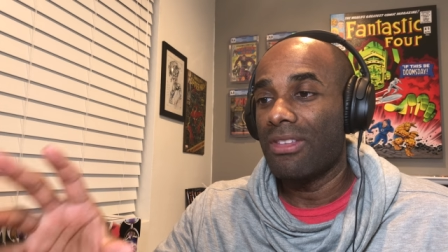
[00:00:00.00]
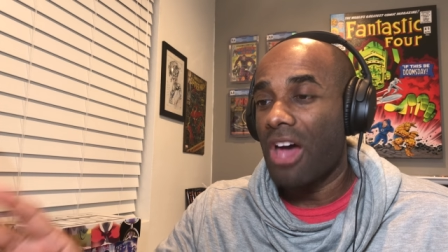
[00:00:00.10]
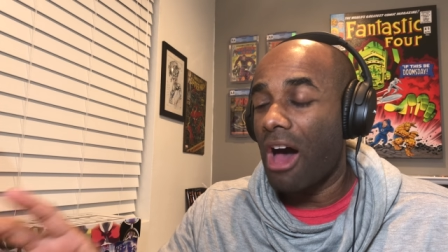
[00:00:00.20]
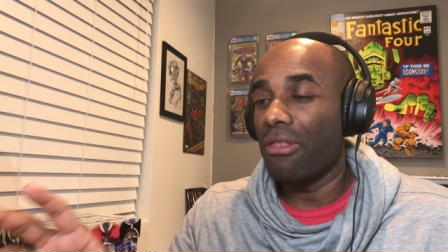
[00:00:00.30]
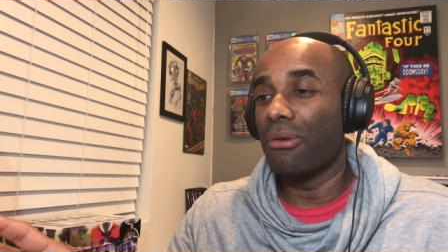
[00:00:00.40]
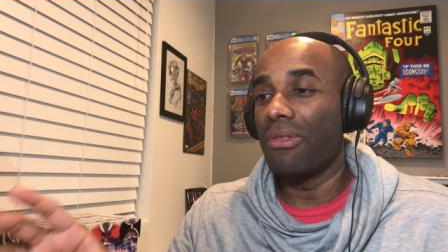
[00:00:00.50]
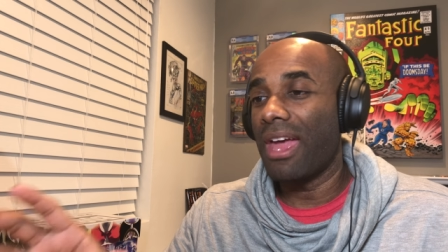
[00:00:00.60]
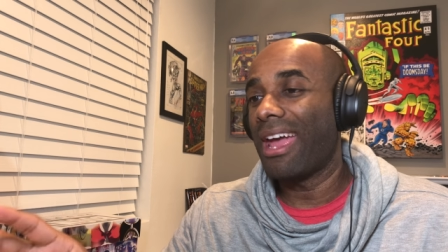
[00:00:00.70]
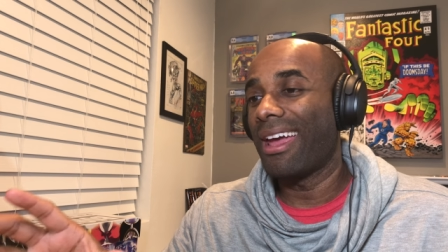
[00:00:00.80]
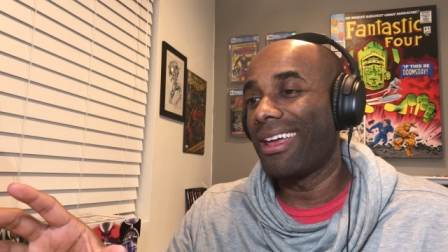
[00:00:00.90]
other
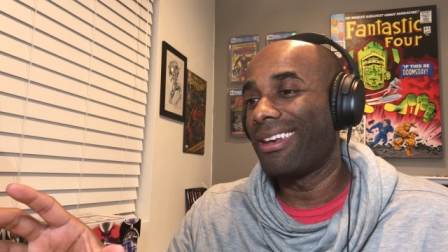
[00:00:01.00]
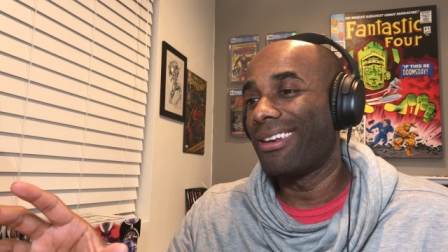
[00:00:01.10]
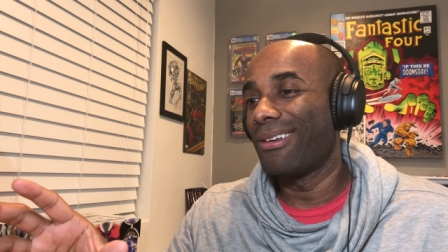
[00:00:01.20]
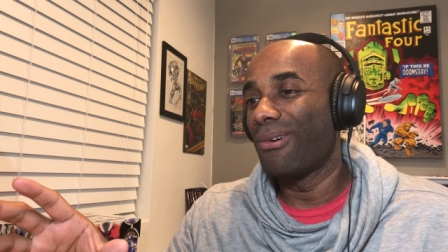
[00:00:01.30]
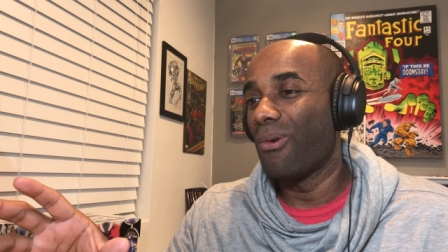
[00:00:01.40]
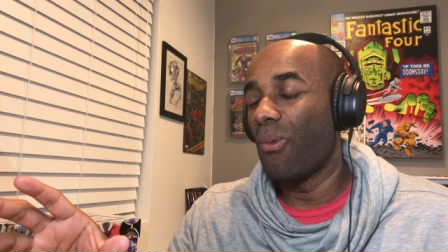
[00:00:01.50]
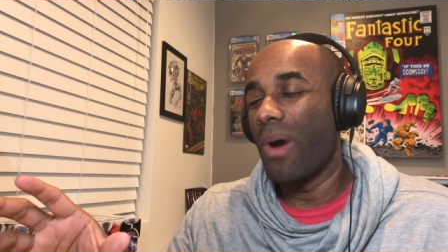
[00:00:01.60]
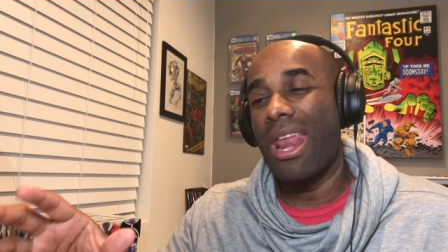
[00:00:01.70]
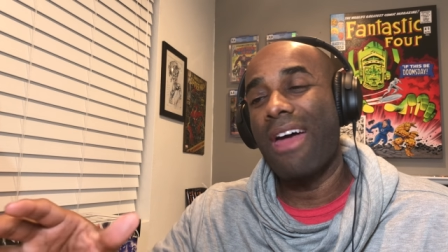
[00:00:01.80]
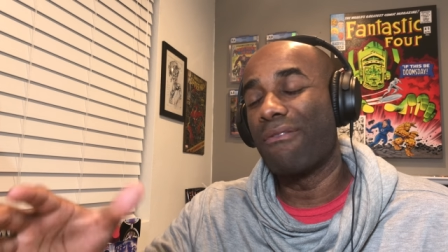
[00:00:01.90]
than
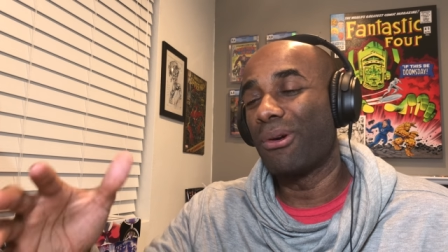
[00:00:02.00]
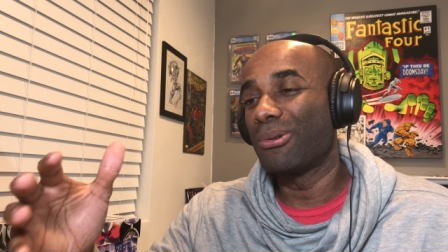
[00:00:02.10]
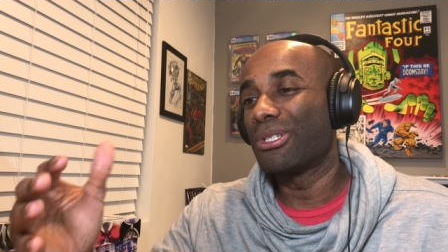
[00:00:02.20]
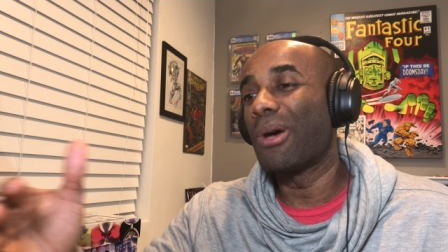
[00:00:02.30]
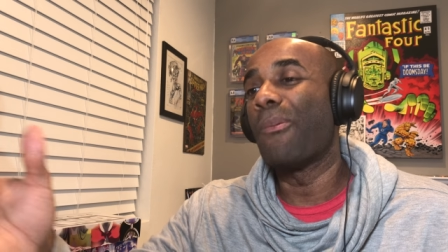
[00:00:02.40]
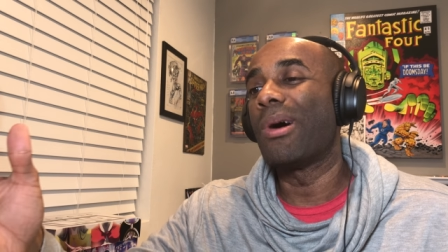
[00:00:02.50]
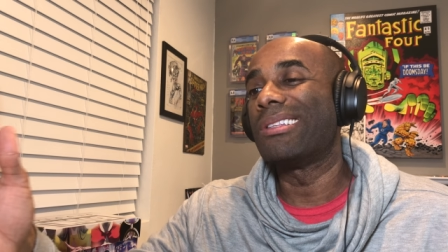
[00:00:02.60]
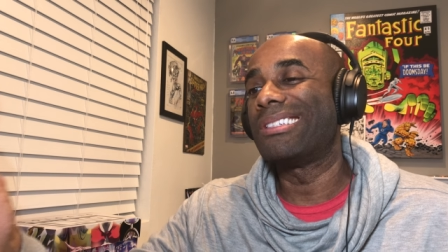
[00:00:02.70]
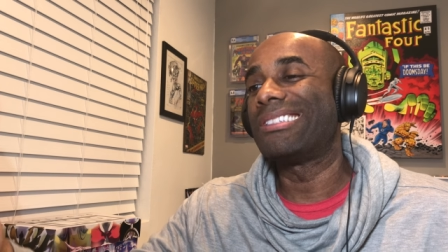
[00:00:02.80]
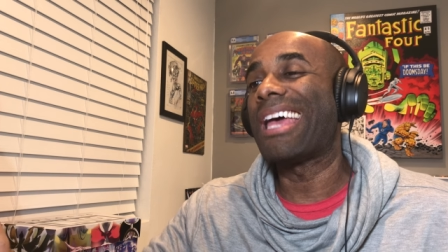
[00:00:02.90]
whatever
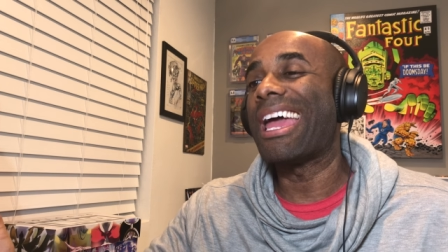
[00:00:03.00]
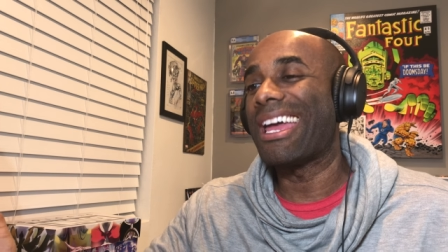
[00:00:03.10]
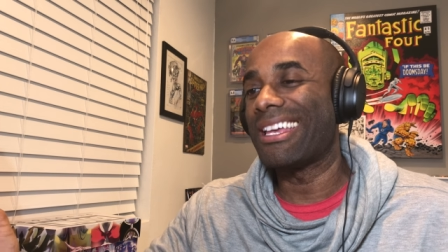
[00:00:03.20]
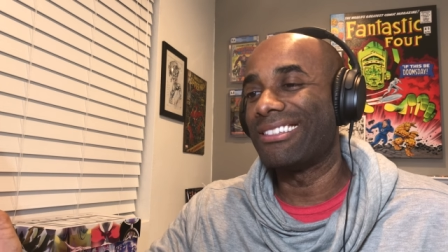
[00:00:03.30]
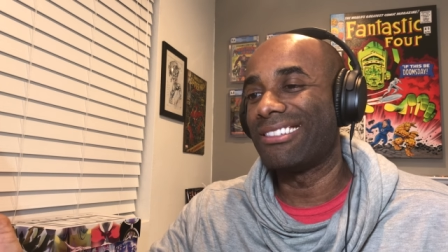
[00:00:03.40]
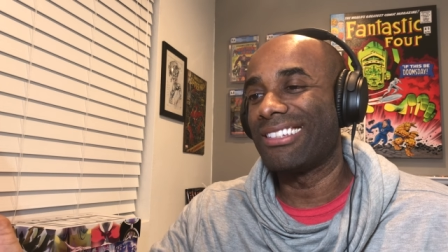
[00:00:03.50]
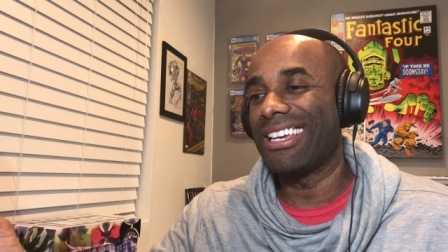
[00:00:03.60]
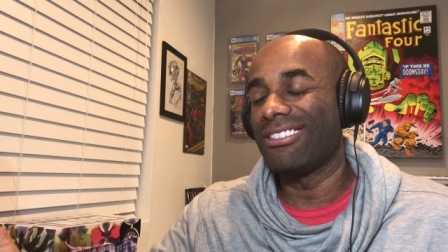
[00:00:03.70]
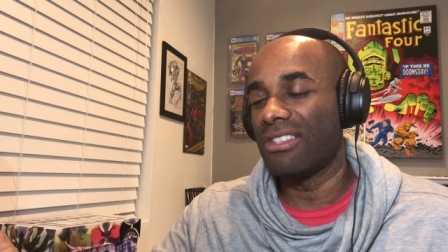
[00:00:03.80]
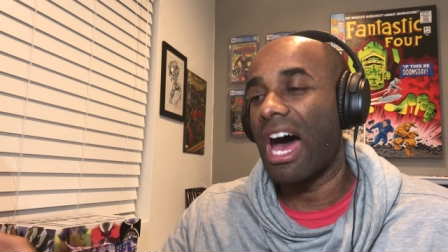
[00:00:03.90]
someone says
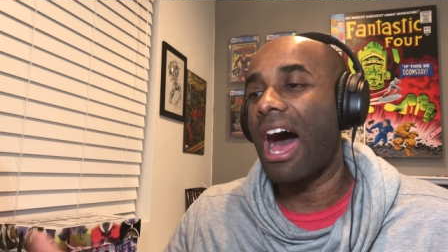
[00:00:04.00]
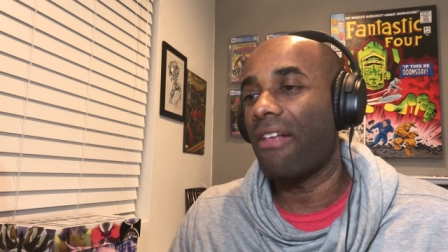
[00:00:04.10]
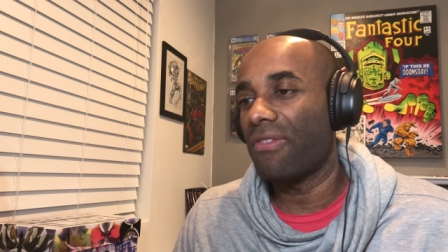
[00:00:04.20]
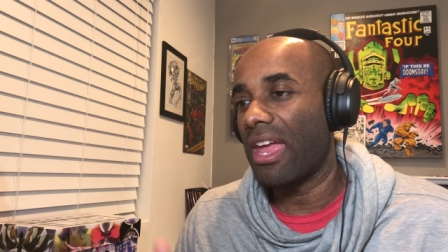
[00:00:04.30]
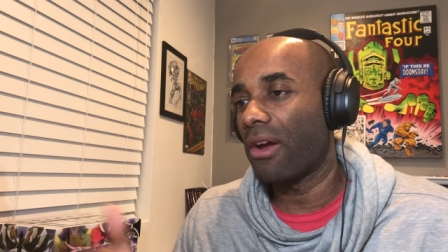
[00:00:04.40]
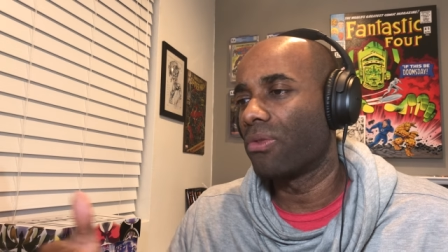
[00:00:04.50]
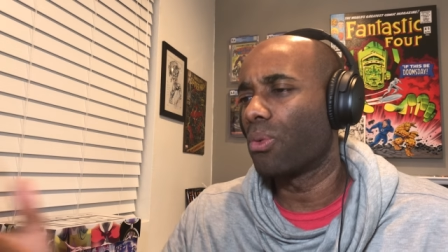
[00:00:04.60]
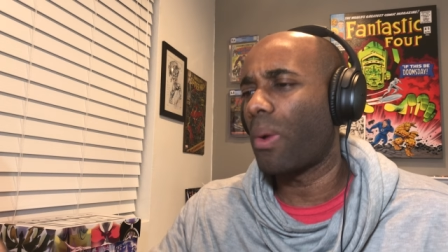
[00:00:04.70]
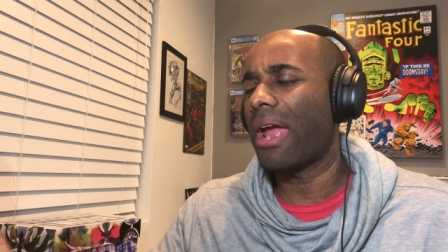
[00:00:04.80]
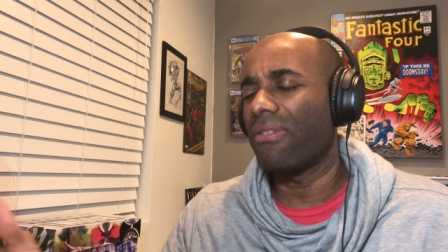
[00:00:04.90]
is the hot thing or the
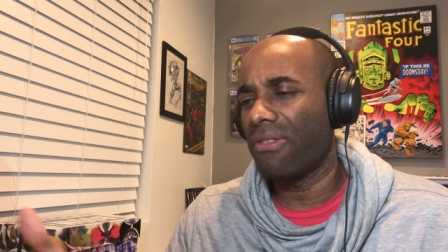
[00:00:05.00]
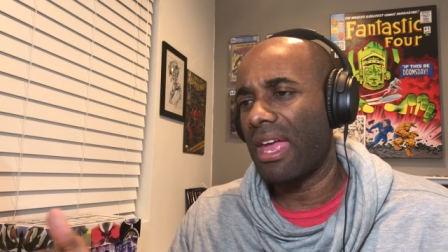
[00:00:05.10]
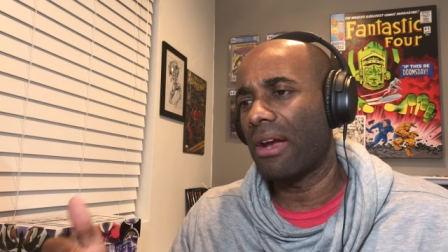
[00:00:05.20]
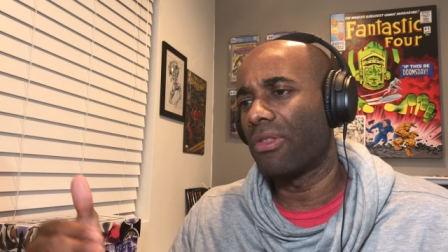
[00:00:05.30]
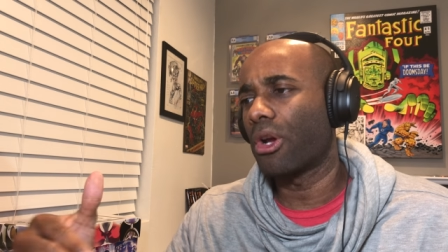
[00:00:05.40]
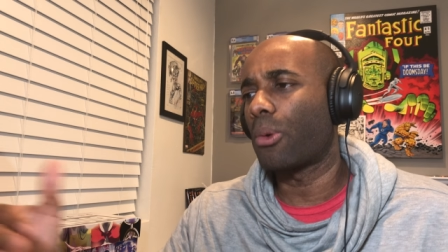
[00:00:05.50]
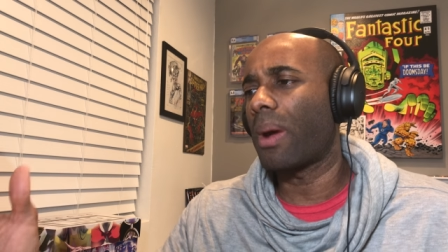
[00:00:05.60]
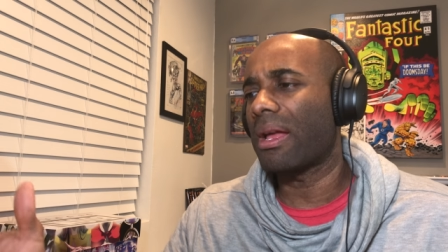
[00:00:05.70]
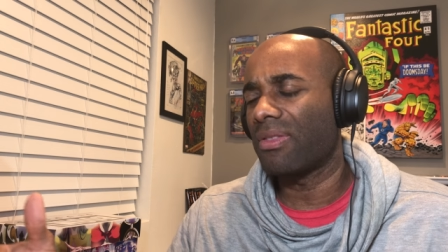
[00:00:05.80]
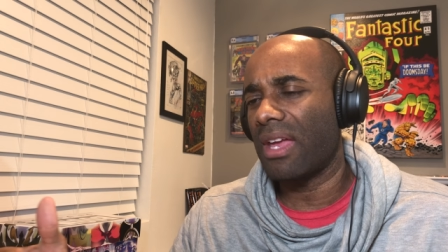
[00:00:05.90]
right thing or the
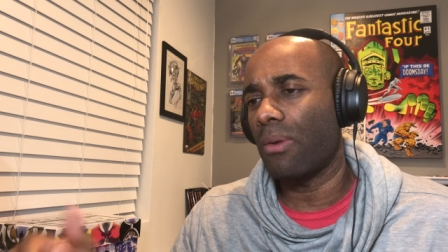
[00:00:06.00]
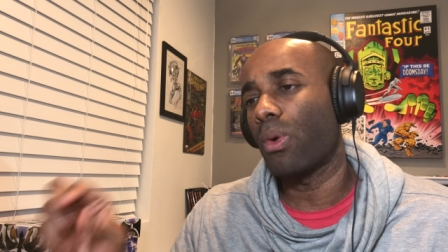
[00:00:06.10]
correct thing.